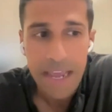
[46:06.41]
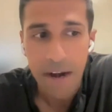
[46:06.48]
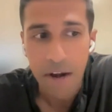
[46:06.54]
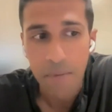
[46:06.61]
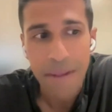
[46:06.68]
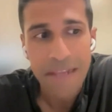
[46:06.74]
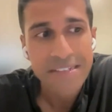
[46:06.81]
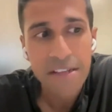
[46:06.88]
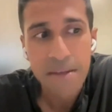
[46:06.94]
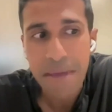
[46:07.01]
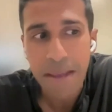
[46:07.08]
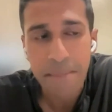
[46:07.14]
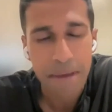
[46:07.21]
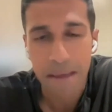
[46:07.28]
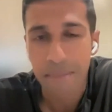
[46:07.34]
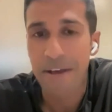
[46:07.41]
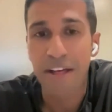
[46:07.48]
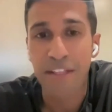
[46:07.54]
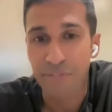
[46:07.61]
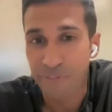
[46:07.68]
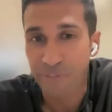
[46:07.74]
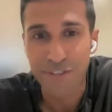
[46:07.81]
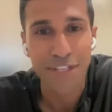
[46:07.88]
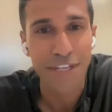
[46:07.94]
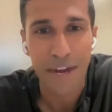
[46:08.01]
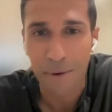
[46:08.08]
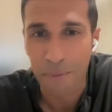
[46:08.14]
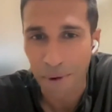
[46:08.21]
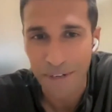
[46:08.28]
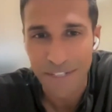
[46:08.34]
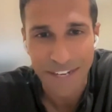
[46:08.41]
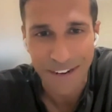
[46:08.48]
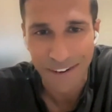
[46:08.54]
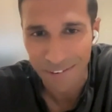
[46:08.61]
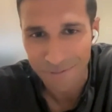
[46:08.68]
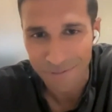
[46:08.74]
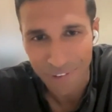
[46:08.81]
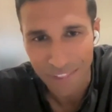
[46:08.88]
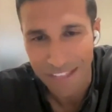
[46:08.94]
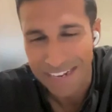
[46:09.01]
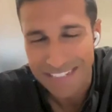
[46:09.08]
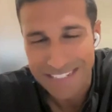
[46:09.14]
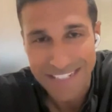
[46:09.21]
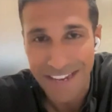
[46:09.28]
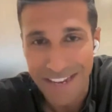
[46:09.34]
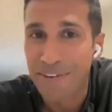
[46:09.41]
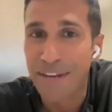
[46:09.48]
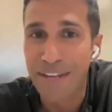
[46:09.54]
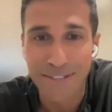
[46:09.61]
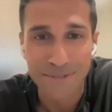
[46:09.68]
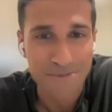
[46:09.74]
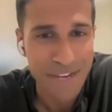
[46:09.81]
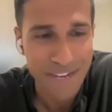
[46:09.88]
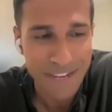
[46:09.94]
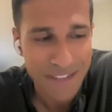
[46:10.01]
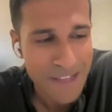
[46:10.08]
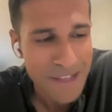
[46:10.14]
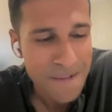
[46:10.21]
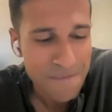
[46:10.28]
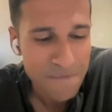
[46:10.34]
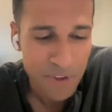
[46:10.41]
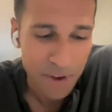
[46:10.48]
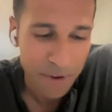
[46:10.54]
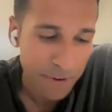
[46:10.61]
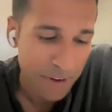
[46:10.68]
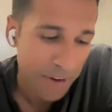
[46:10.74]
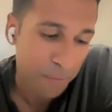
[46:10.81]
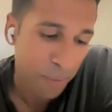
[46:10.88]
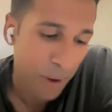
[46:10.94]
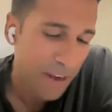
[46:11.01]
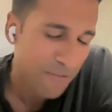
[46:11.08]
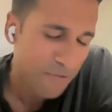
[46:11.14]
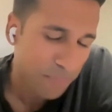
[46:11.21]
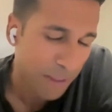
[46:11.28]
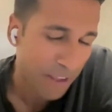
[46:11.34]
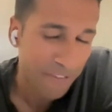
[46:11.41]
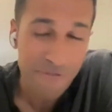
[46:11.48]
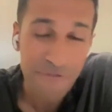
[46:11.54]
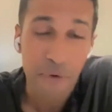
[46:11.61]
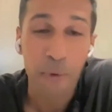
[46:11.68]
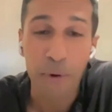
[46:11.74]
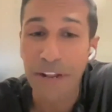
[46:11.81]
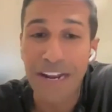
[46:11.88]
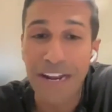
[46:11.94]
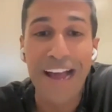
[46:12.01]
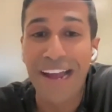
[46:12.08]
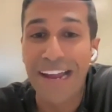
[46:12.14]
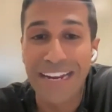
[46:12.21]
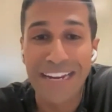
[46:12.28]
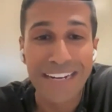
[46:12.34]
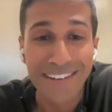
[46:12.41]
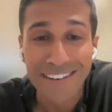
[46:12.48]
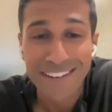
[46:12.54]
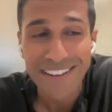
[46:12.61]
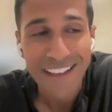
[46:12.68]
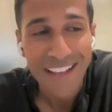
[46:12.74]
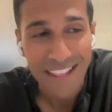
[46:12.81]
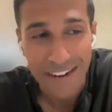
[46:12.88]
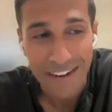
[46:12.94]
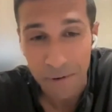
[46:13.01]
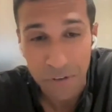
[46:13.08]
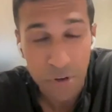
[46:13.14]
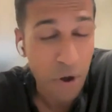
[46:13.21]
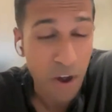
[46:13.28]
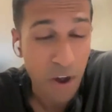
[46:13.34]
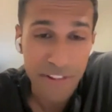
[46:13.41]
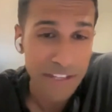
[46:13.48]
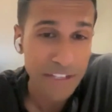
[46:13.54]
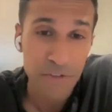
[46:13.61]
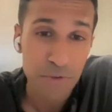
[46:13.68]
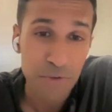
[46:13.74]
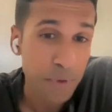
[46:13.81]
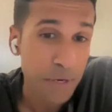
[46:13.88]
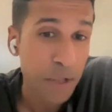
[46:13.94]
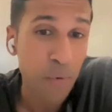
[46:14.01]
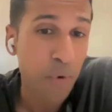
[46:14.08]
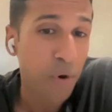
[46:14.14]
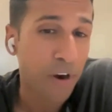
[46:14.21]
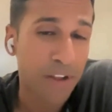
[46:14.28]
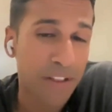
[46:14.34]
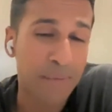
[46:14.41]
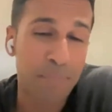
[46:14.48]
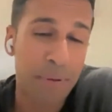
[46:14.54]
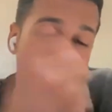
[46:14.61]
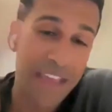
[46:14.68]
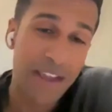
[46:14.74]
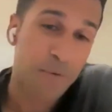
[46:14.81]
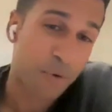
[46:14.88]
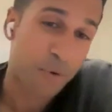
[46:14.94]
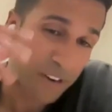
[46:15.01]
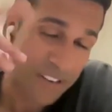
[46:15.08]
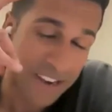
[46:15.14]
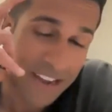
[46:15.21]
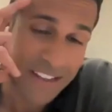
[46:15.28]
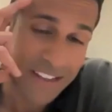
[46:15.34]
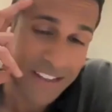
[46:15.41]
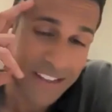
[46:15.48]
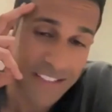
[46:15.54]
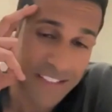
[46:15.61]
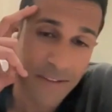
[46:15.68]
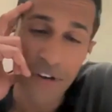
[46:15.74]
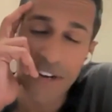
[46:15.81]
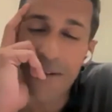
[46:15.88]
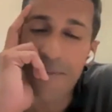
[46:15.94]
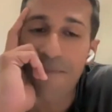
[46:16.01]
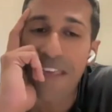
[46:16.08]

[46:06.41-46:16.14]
And I would basically make PayPal the first thing I worked on for like 7 days a week. So I'd write from like 4 to 9. And then I would go off and like do real work, like paying work, not the book.